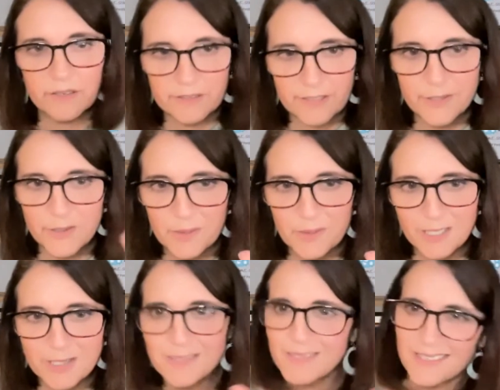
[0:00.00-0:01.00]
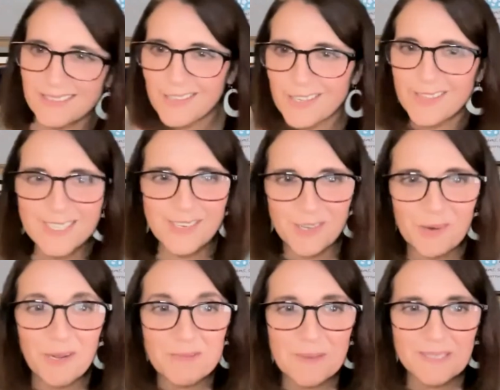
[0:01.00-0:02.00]
Another quick question, and none of these are
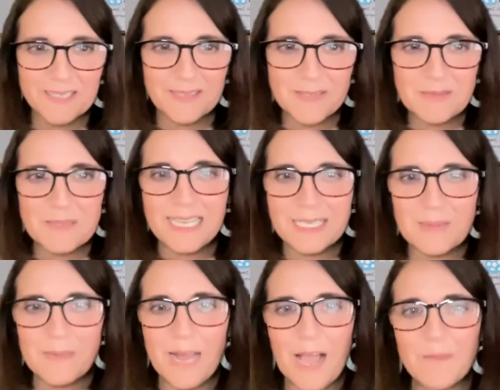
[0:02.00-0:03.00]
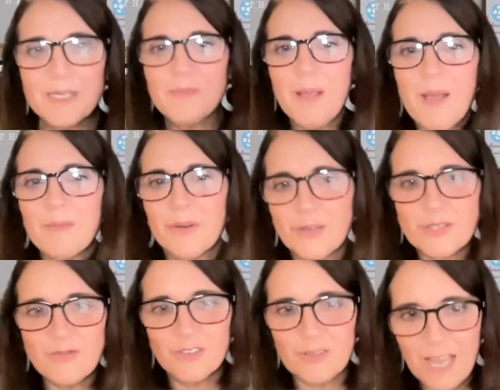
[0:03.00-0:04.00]
quick, but someone asked about how many embryos
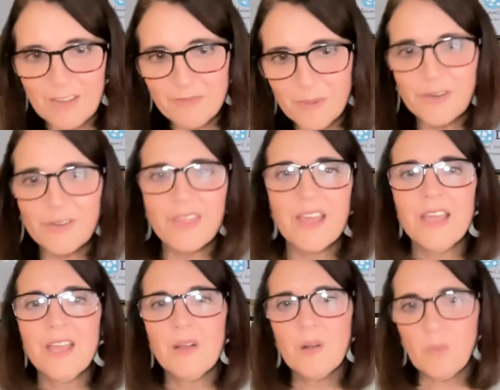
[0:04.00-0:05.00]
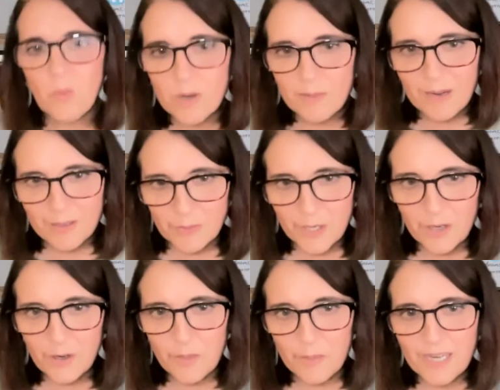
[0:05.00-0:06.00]
for a live birth? What about in
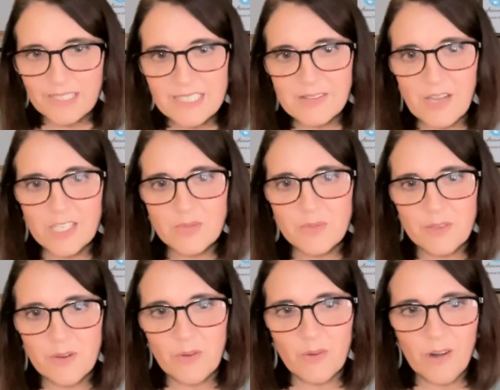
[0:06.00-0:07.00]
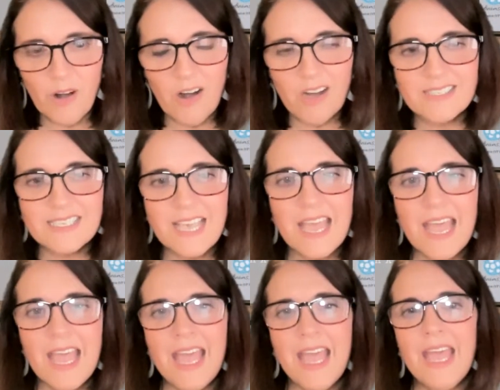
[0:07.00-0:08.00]
recurrent pregnancy loss with no cause?
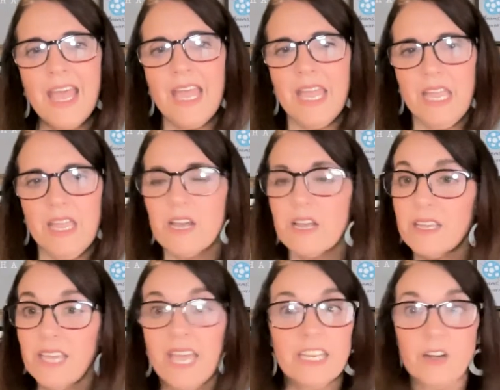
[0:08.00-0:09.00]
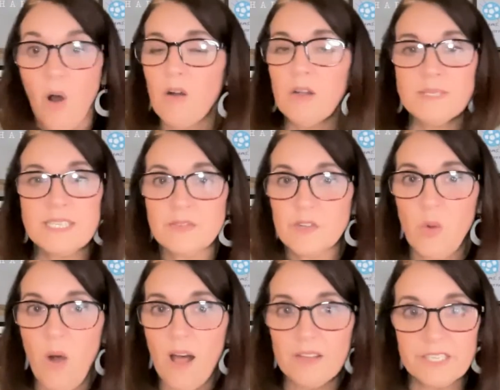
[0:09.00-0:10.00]
Again, it all comes down to
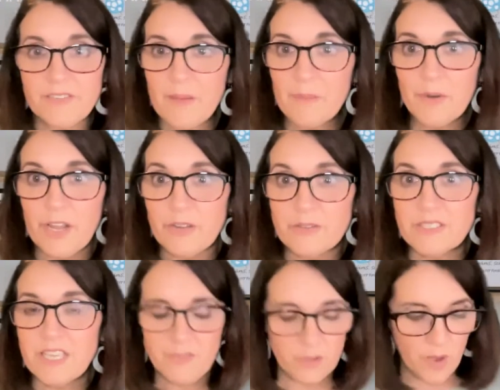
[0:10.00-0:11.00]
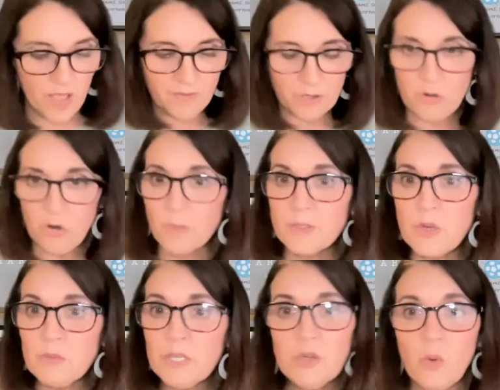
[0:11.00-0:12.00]
quality of embryos. If you have a
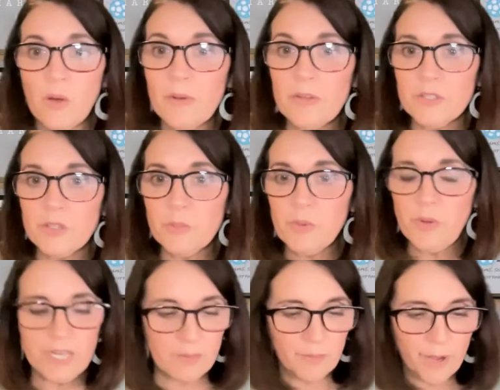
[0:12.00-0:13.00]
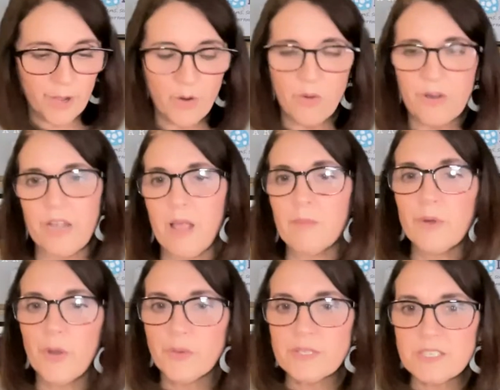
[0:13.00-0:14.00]
chromosomally normal, a euploid embryo, or an
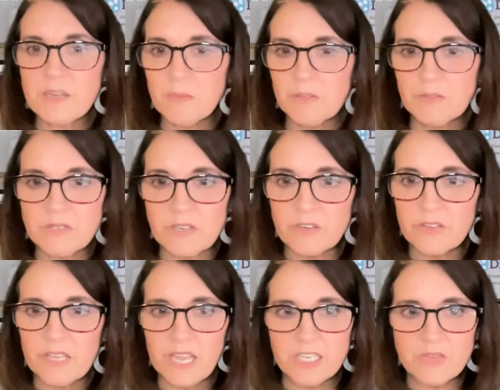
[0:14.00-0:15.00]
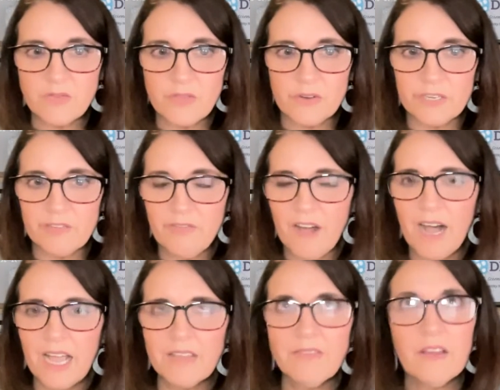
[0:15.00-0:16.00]
embryo in someone who's under the age of
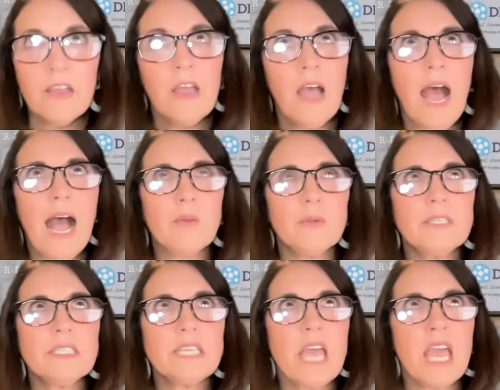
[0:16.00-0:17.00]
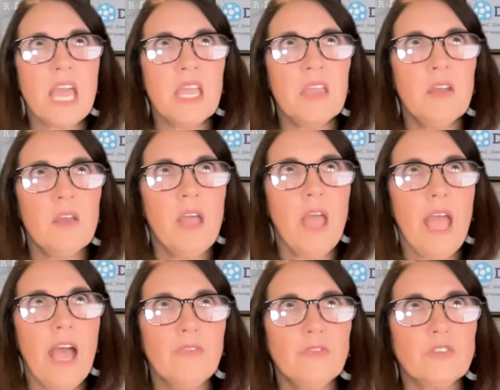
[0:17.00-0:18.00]
35, I would say
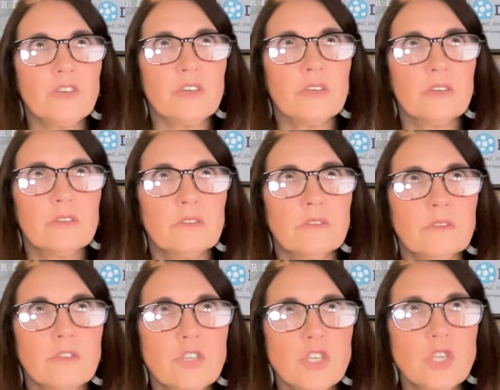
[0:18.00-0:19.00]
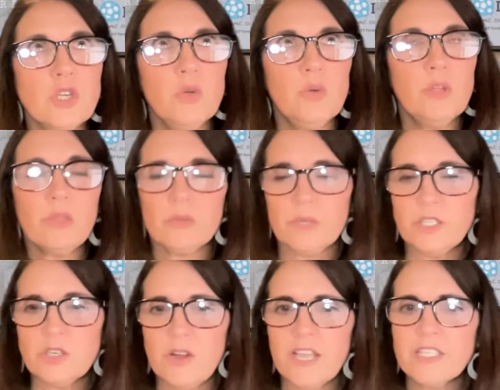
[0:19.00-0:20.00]
after 2 to 3
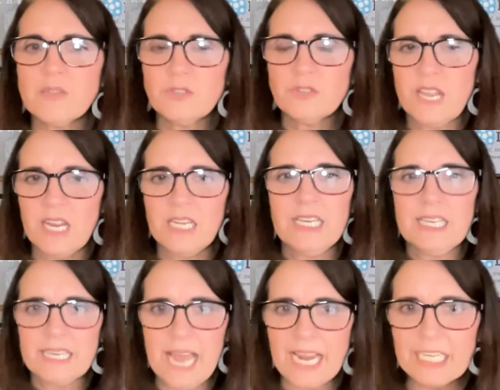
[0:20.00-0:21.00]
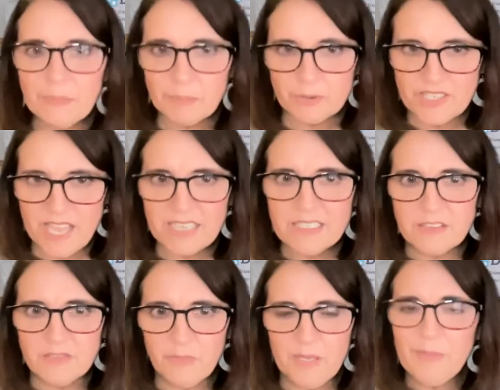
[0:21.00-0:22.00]
transfers, 80 to 90%
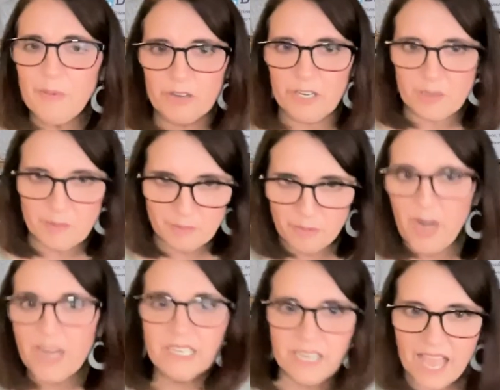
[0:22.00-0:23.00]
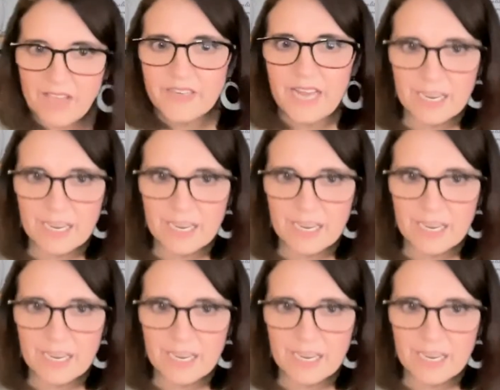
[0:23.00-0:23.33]
of people are going to be pregnant, have an